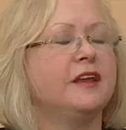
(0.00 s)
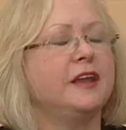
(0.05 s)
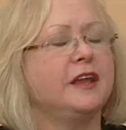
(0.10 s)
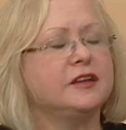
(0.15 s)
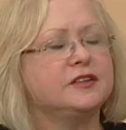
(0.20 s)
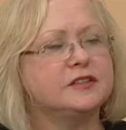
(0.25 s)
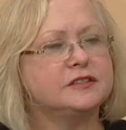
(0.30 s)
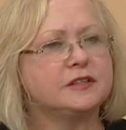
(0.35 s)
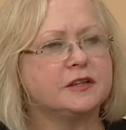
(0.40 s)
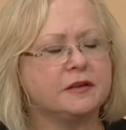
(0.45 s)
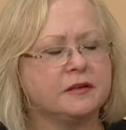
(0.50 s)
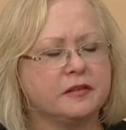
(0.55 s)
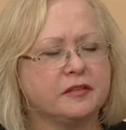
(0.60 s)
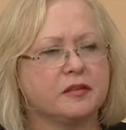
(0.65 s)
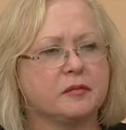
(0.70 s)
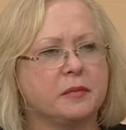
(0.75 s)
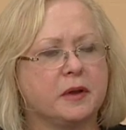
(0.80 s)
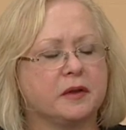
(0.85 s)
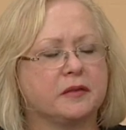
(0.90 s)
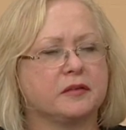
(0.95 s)
Angie, tell us
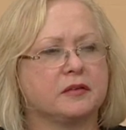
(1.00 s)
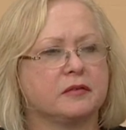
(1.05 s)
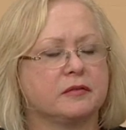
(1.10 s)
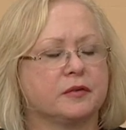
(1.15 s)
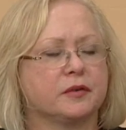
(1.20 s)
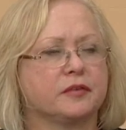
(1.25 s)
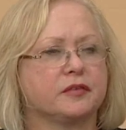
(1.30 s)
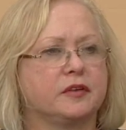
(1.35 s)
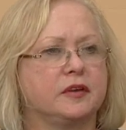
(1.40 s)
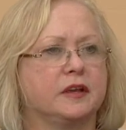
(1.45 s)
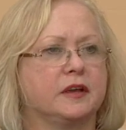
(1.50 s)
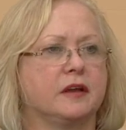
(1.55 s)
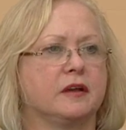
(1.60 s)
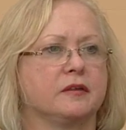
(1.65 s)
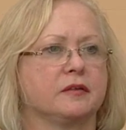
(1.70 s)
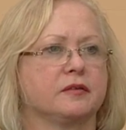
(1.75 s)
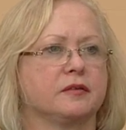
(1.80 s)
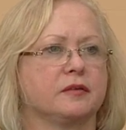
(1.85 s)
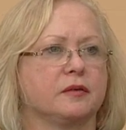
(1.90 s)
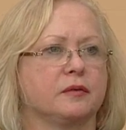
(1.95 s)
about the Diversity
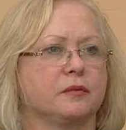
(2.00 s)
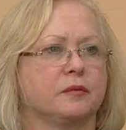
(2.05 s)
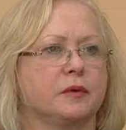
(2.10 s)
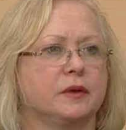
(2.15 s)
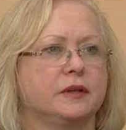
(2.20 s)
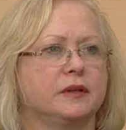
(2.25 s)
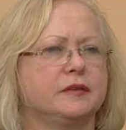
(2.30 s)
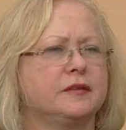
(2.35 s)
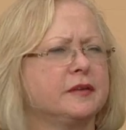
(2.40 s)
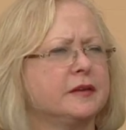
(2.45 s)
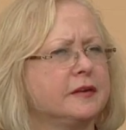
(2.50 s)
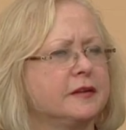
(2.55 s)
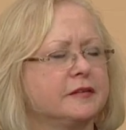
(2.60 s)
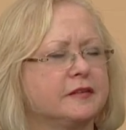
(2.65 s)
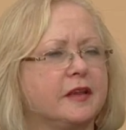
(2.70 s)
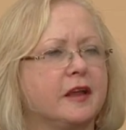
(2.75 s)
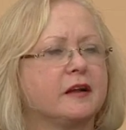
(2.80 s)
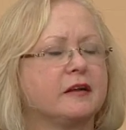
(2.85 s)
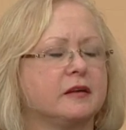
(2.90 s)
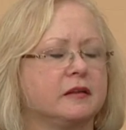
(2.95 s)
Council. What is it
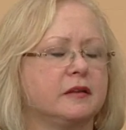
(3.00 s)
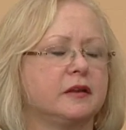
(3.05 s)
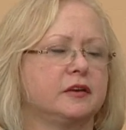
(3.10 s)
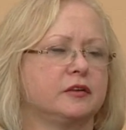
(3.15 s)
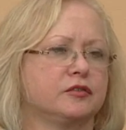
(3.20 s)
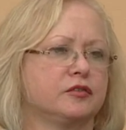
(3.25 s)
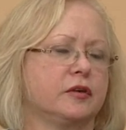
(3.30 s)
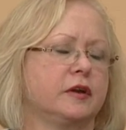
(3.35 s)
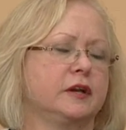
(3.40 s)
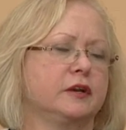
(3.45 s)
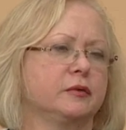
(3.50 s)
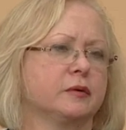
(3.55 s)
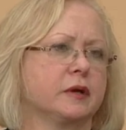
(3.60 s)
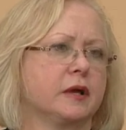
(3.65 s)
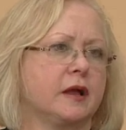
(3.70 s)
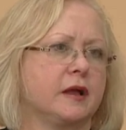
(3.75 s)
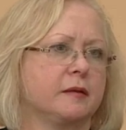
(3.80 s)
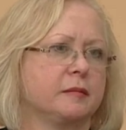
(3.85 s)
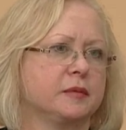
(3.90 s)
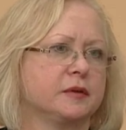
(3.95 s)
exactly that you're trying to
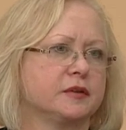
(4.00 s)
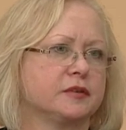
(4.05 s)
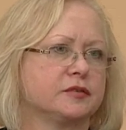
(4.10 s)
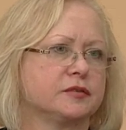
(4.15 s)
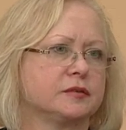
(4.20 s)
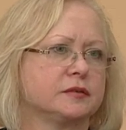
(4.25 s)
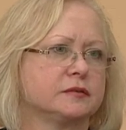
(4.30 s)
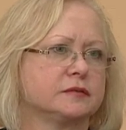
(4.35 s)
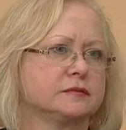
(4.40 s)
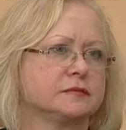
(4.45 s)
accomplish?